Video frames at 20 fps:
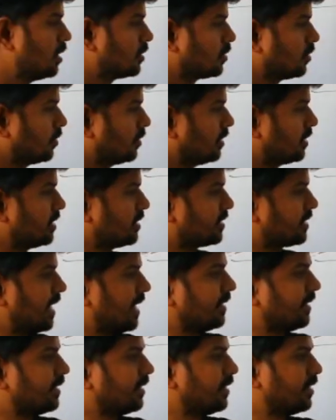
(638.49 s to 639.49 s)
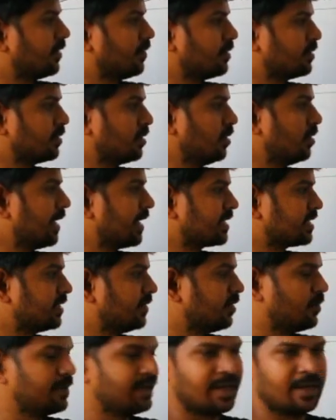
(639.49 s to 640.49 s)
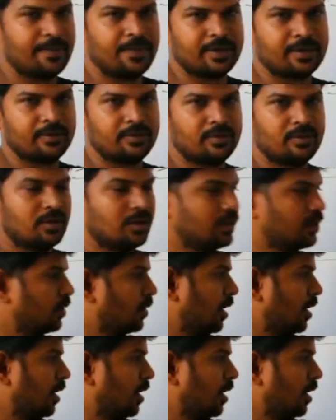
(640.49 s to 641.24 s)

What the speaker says: So this is tan 30 degrees is equal to x divided by a by 2.